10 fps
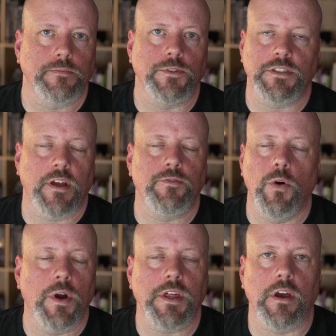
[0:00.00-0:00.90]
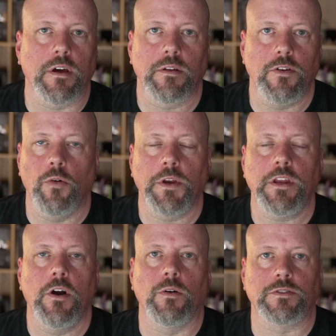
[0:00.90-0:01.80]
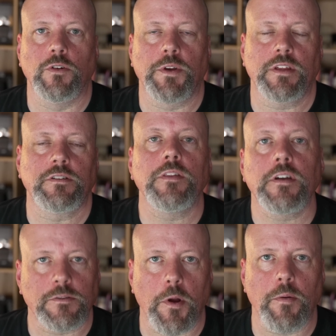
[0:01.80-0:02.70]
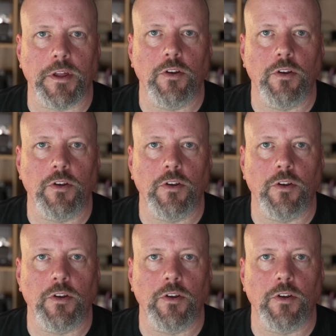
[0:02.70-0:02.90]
We just have no idea. Nobody knows. Nobody has done the experiment.